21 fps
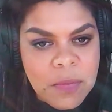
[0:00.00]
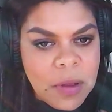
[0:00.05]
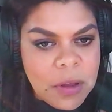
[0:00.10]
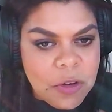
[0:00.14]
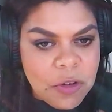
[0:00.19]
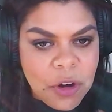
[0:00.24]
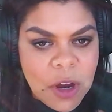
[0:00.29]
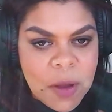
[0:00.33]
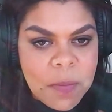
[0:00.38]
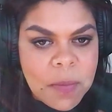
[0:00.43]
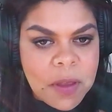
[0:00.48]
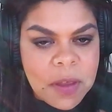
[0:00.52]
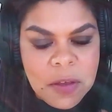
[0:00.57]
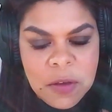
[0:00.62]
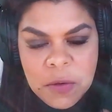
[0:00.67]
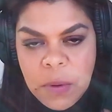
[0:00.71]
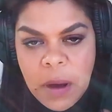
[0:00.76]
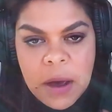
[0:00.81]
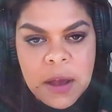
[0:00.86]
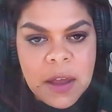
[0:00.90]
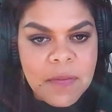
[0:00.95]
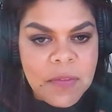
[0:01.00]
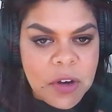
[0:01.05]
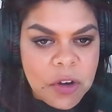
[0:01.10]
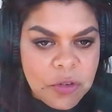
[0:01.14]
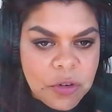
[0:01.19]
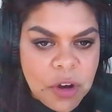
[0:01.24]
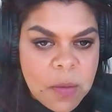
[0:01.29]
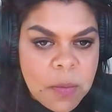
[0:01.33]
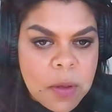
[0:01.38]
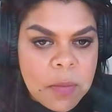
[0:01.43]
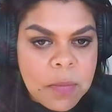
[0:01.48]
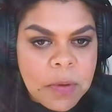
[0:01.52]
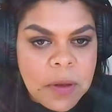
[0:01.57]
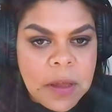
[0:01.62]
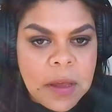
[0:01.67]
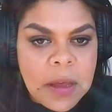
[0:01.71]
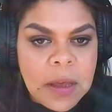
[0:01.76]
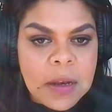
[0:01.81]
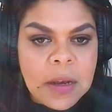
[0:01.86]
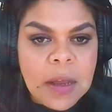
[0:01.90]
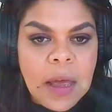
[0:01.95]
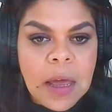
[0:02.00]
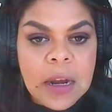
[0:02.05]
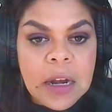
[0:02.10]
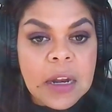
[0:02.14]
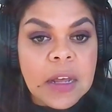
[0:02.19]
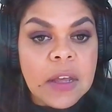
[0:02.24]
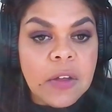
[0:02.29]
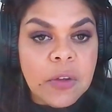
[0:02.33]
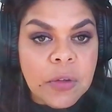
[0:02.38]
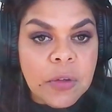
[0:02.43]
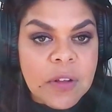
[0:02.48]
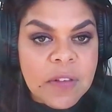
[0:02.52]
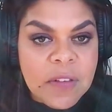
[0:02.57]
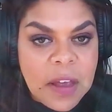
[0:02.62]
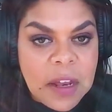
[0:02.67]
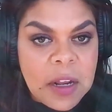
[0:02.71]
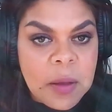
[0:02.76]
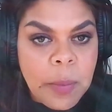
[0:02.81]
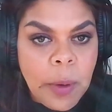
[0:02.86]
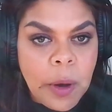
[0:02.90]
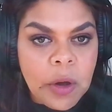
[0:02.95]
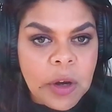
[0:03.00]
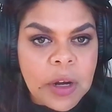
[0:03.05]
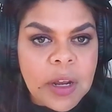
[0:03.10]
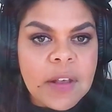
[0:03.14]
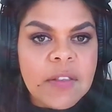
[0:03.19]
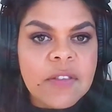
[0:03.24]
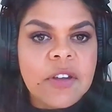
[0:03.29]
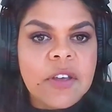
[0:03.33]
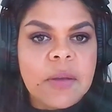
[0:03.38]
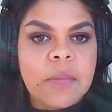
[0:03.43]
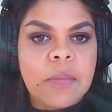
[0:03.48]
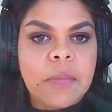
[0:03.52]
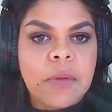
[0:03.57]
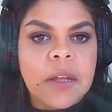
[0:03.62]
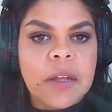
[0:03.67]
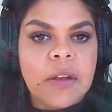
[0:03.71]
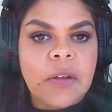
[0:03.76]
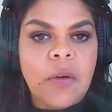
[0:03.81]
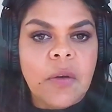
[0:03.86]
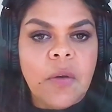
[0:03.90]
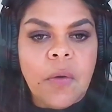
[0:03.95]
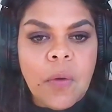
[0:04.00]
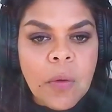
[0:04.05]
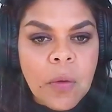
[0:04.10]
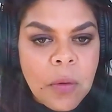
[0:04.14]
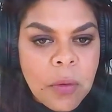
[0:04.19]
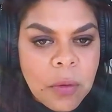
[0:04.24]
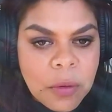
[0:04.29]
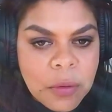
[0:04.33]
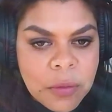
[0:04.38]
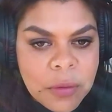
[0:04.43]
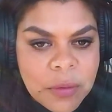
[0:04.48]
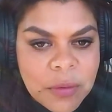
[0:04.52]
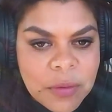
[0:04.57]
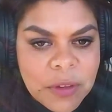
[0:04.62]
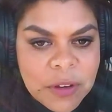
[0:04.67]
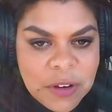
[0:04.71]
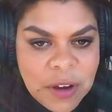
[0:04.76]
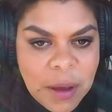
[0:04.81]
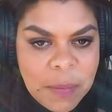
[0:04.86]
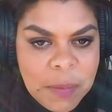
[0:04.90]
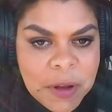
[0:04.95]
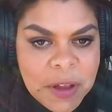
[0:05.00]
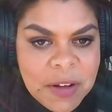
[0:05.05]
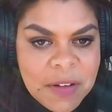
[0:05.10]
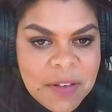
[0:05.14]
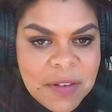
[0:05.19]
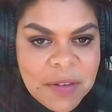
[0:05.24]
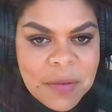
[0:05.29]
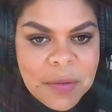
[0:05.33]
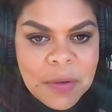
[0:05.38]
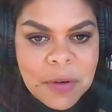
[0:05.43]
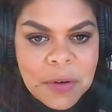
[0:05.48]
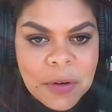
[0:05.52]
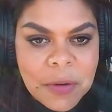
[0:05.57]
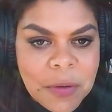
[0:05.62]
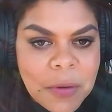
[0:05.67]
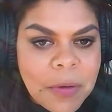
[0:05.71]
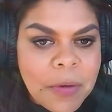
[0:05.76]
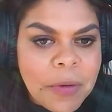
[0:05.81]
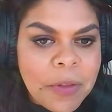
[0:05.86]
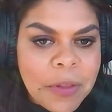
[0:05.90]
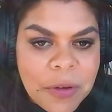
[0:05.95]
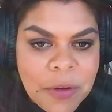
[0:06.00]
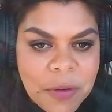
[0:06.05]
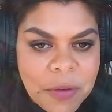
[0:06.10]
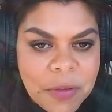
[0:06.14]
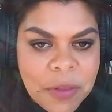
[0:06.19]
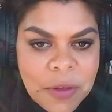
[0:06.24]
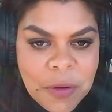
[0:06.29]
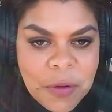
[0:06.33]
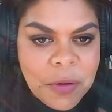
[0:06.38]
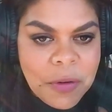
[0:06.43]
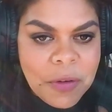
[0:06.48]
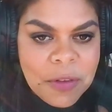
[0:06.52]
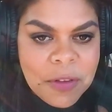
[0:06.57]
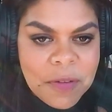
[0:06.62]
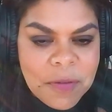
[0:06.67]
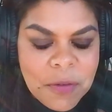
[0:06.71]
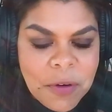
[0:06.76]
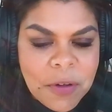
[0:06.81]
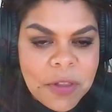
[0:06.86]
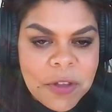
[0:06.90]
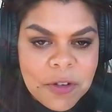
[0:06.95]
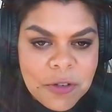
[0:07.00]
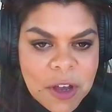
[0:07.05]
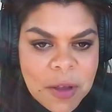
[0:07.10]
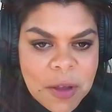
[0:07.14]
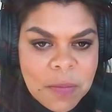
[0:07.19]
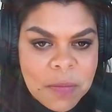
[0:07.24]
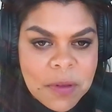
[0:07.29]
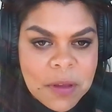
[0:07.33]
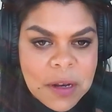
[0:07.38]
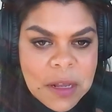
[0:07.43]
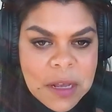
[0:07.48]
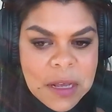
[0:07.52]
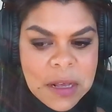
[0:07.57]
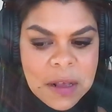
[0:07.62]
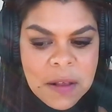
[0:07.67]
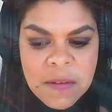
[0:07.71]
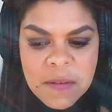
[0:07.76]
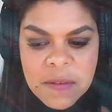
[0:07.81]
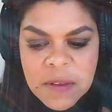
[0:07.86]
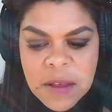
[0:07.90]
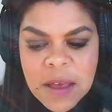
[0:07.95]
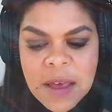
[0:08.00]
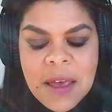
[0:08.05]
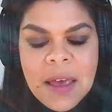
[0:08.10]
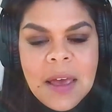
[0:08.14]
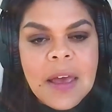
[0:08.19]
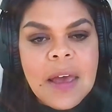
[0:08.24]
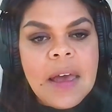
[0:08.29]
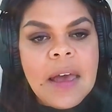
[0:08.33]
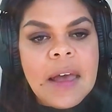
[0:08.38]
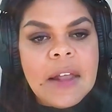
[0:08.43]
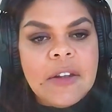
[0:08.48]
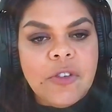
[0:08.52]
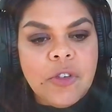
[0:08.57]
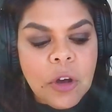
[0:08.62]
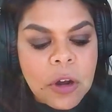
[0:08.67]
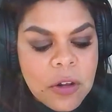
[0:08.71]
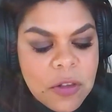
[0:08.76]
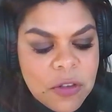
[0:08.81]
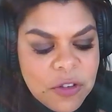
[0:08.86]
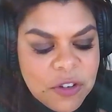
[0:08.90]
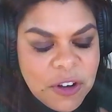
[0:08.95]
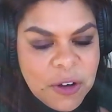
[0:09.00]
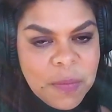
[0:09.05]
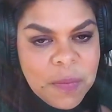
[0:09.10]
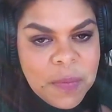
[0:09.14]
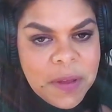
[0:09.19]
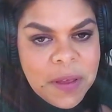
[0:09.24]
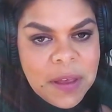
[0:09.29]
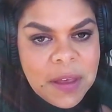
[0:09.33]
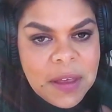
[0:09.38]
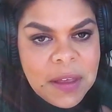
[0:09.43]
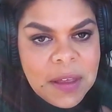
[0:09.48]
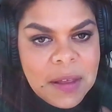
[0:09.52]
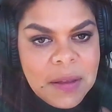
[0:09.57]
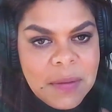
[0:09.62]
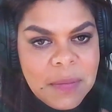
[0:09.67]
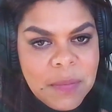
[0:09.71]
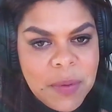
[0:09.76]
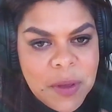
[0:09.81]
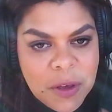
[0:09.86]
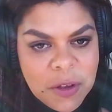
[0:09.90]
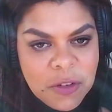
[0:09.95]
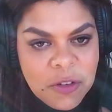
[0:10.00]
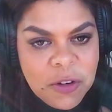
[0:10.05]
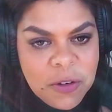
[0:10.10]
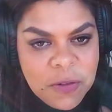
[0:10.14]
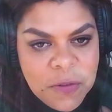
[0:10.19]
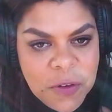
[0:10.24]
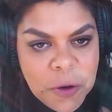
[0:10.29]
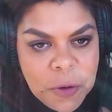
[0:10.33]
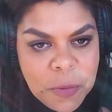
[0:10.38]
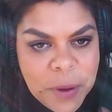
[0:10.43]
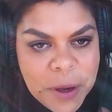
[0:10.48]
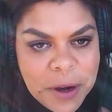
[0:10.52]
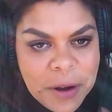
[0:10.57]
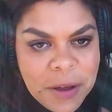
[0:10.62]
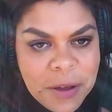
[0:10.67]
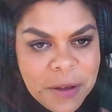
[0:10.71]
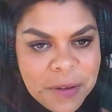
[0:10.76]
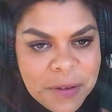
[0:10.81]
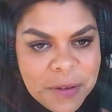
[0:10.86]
a treatment, you are given a treatment plan, and it includes antibiotics to complete all the tablets or all the course of what the treatment is. Don't stop because you feel better,